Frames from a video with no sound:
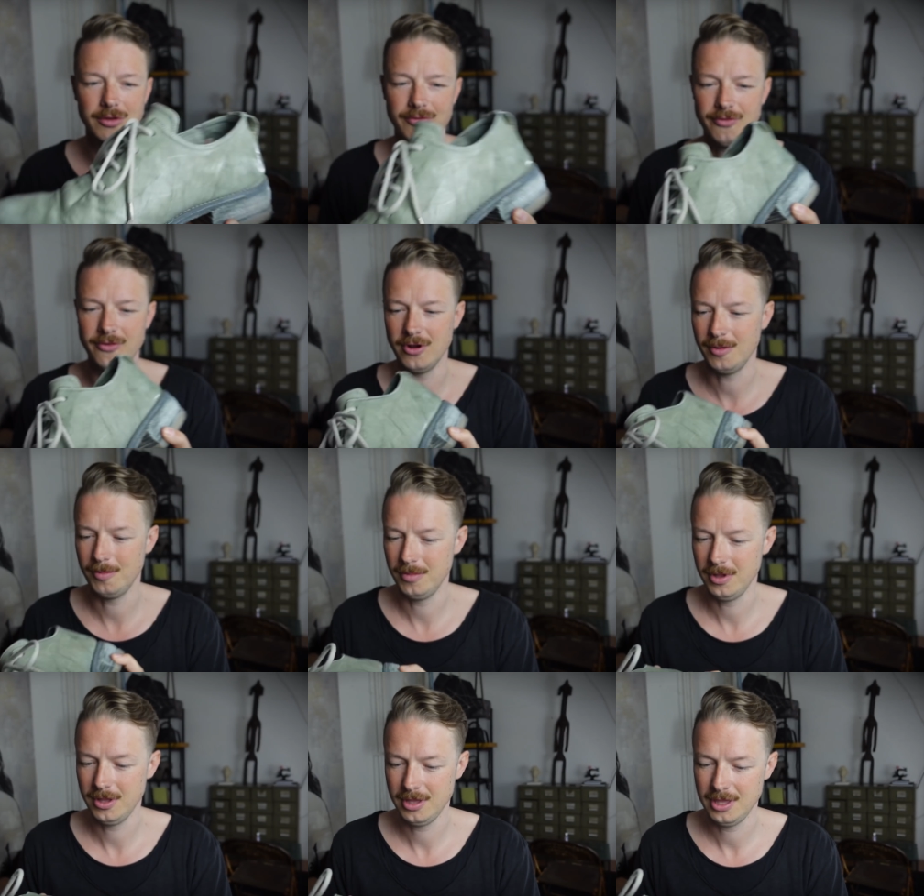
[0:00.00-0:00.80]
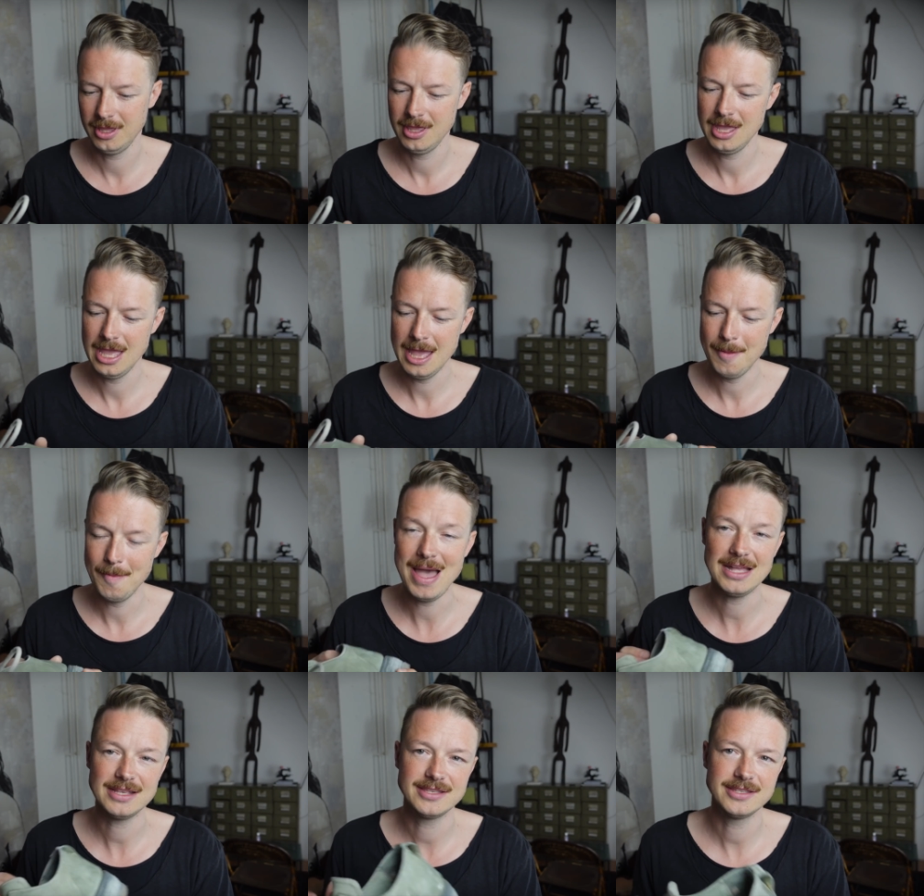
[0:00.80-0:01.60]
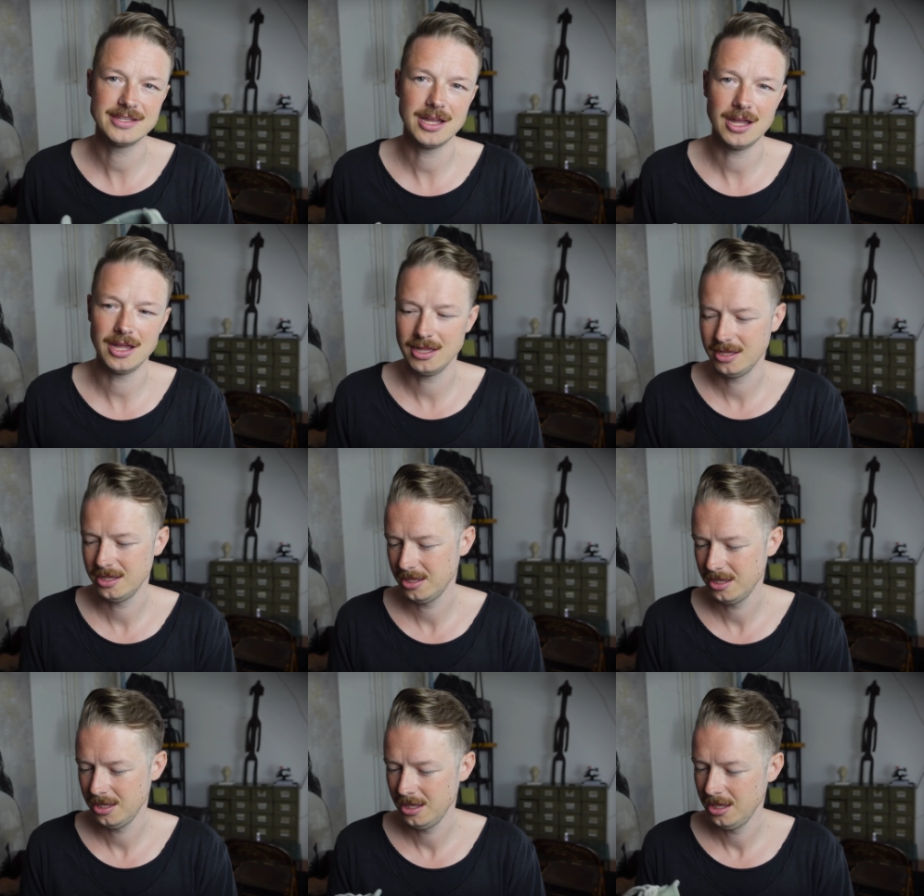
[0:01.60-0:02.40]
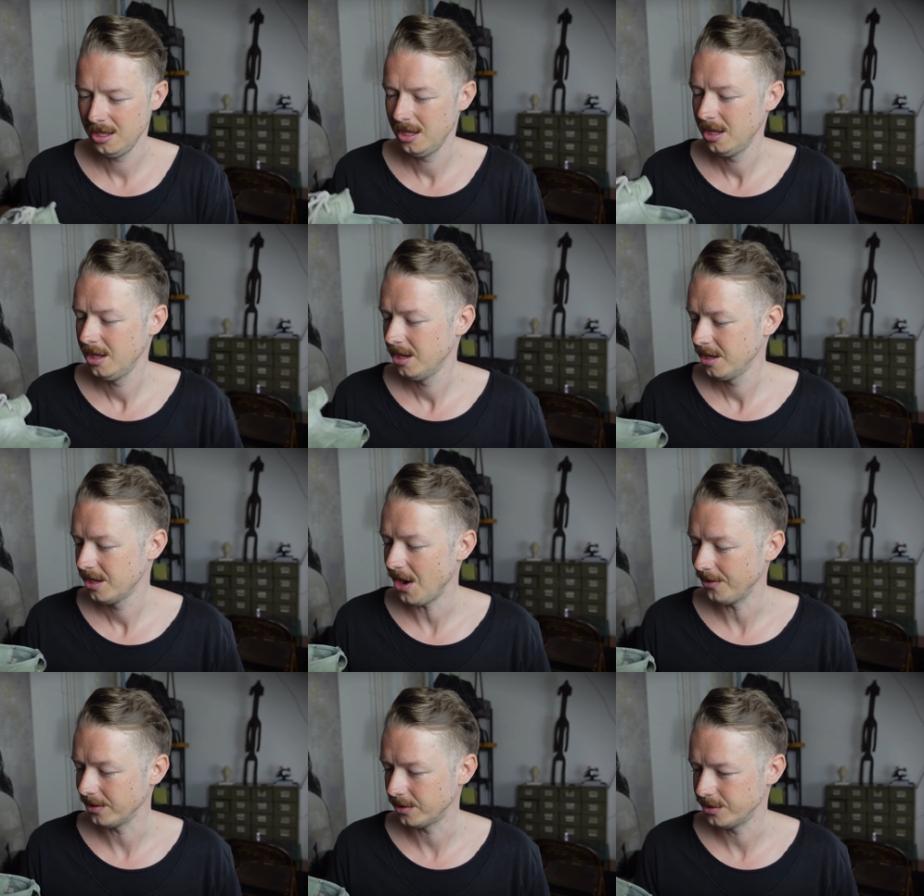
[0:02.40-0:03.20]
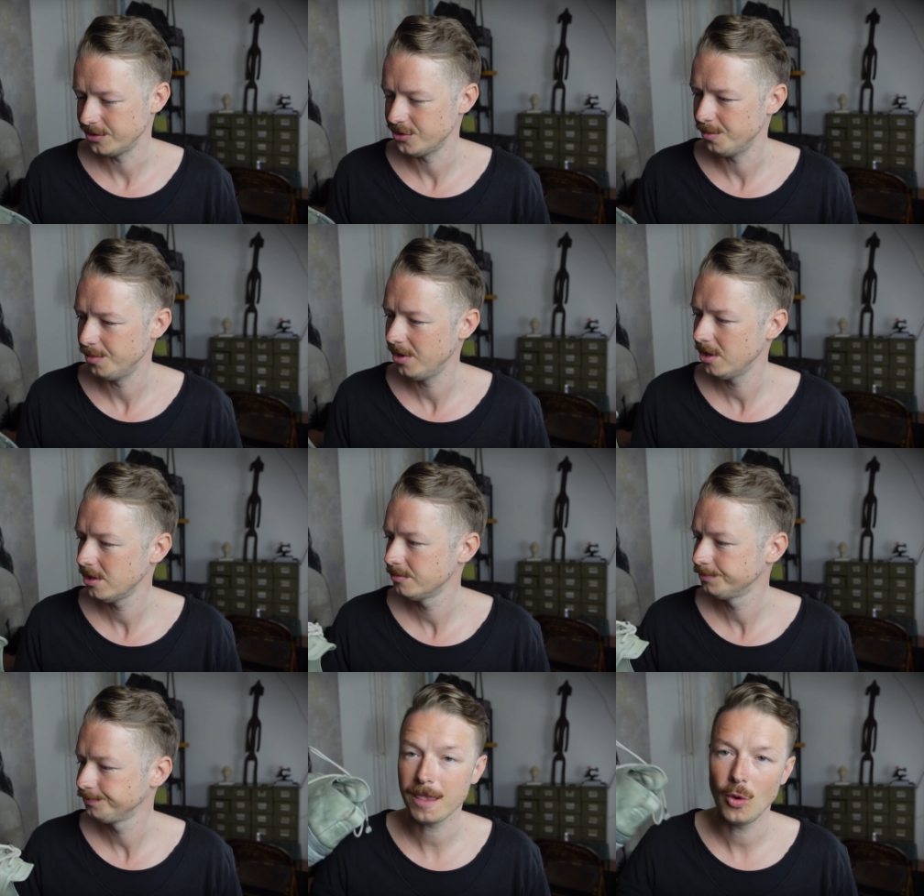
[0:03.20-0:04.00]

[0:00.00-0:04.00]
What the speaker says: from Master Carol Poell.